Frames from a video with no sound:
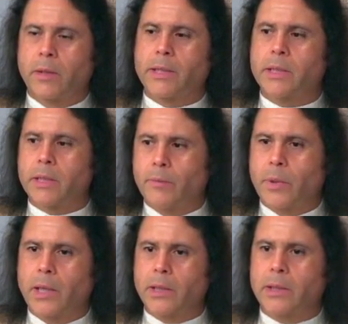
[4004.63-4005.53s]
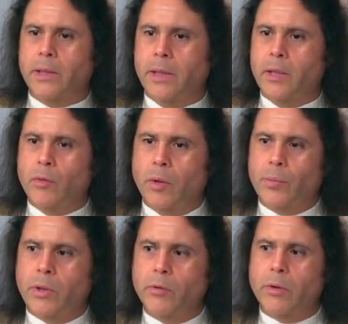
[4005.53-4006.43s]
It's symbolically, you are
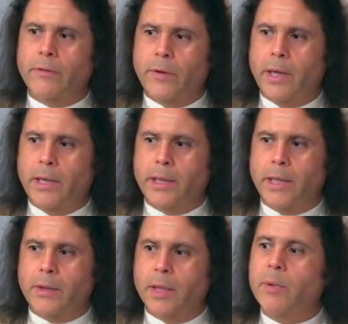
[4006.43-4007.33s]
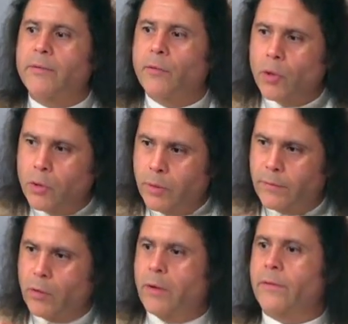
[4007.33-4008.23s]
purifying that thing before you
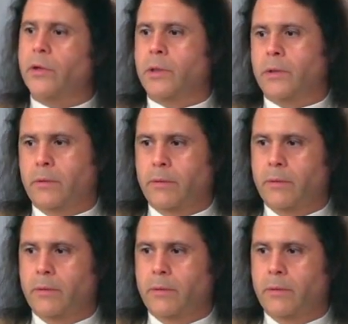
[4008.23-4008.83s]
even offer it.